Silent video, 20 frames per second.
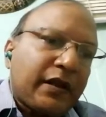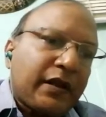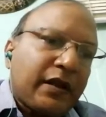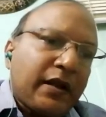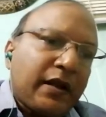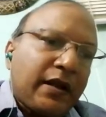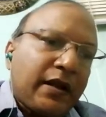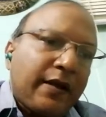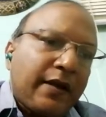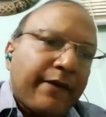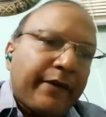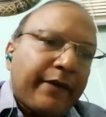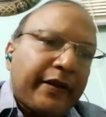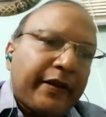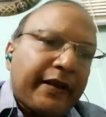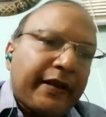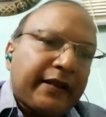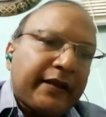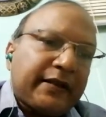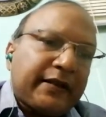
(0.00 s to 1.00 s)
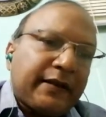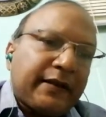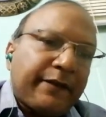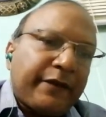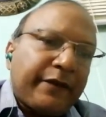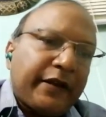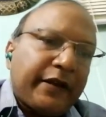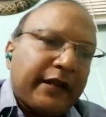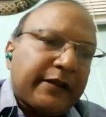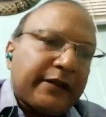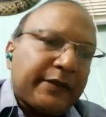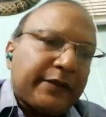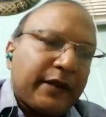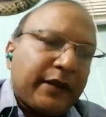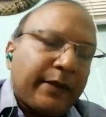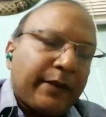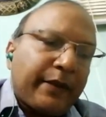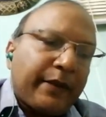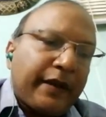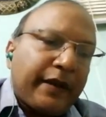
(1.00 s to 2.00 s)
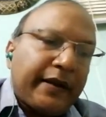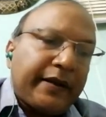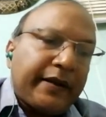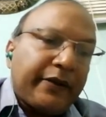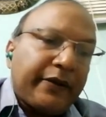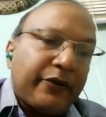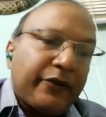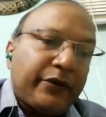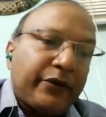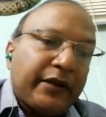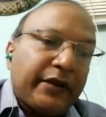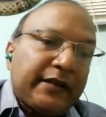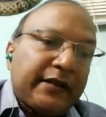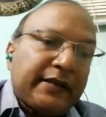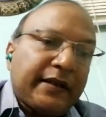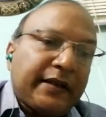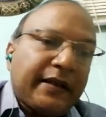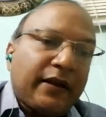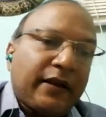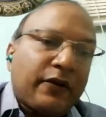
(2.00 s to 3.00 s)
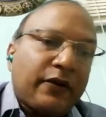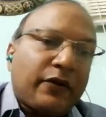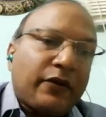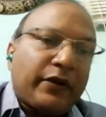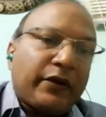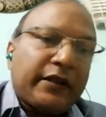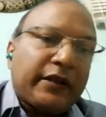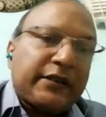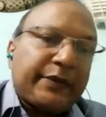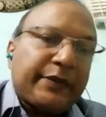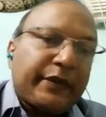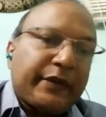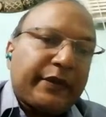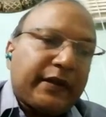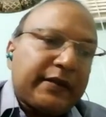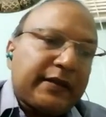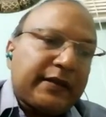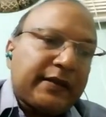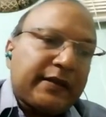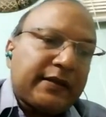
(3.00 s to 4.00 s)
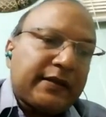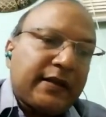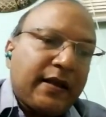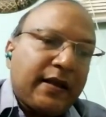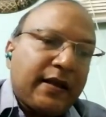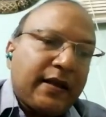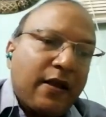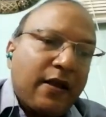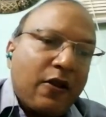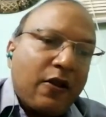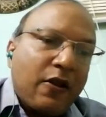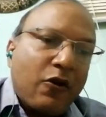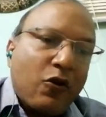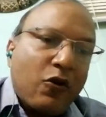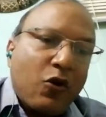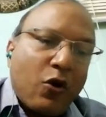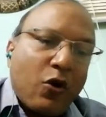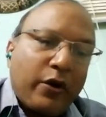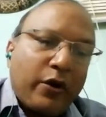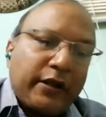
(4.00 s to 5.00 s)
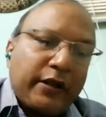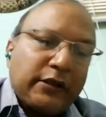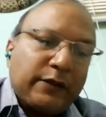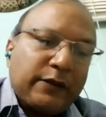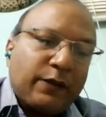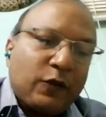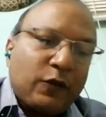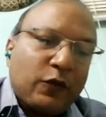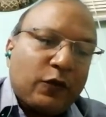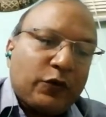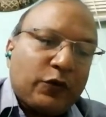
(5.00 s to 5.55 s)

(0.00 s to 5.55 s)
When the external field has been applied, the nucleus and the electron experiences Lorentz force,